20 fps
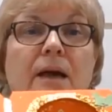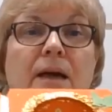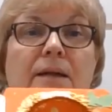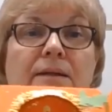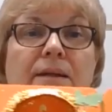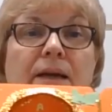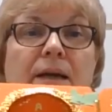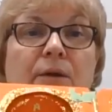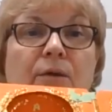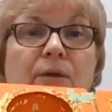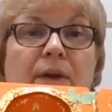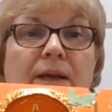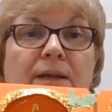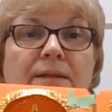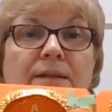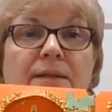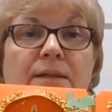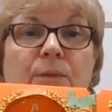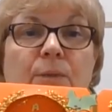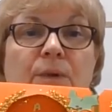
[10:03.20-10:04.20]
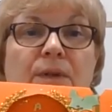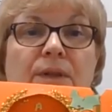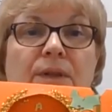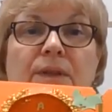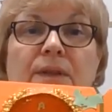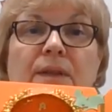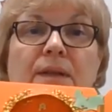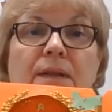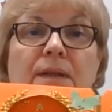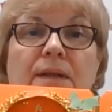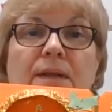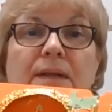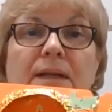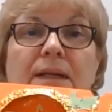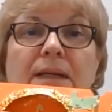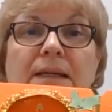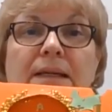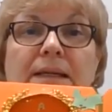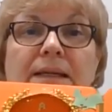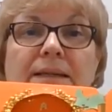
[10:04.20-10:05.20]
I decorated with
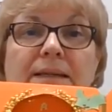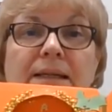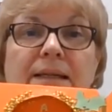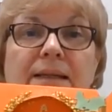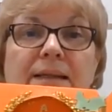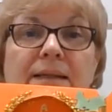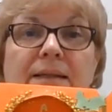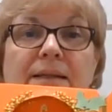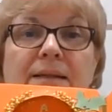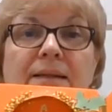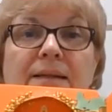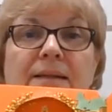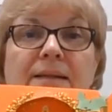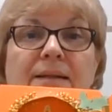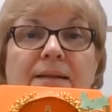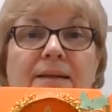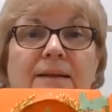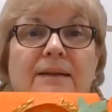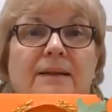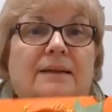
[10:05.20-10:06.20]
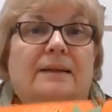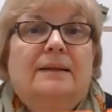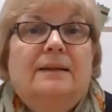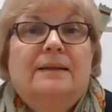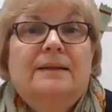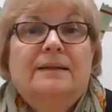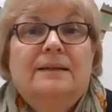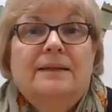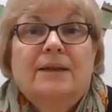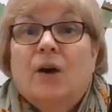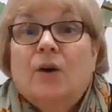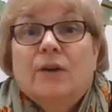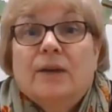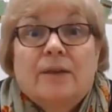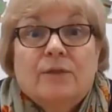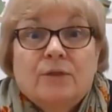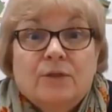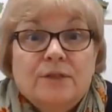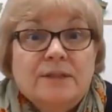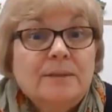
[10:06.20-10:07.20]
glitter. Can't
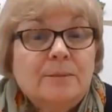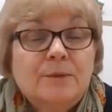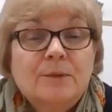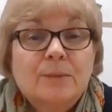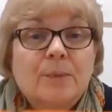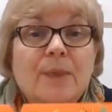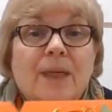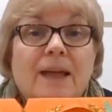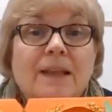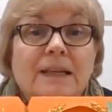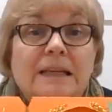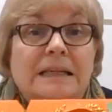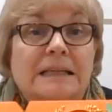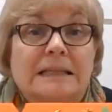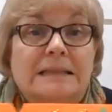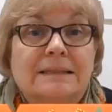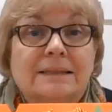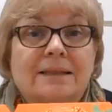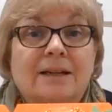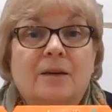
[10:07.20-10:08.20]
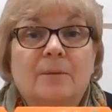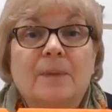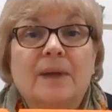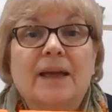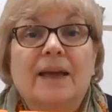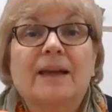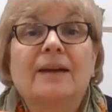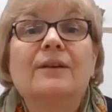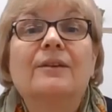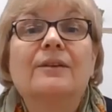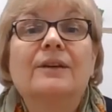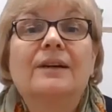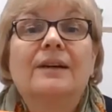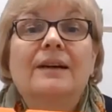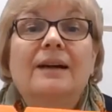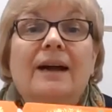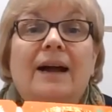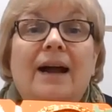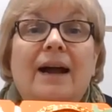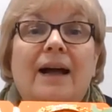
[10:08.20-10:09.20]
have Christmas without the glitter coming out.
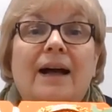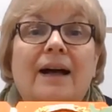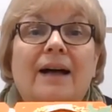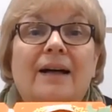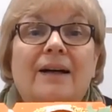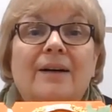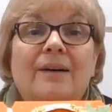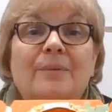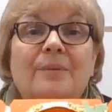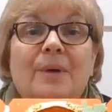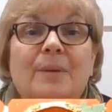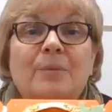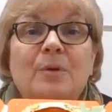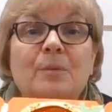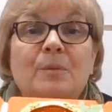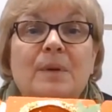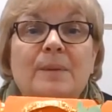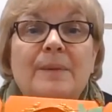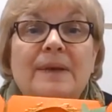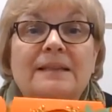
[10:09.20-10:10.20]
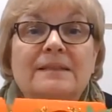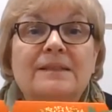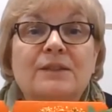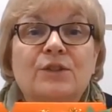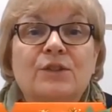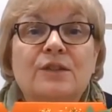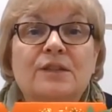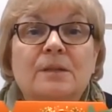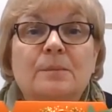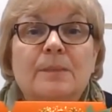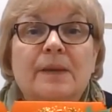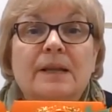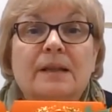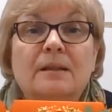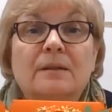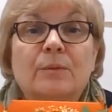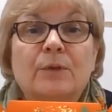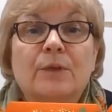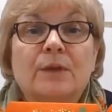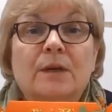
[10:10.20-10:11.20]
I put my message in the
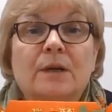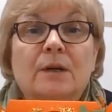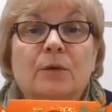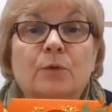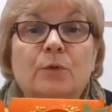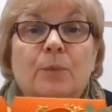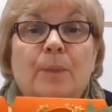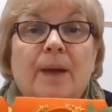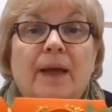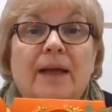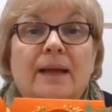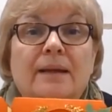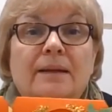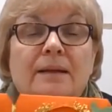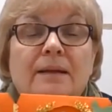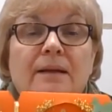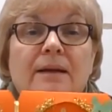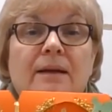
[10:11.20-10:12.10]
middle with the gold pen.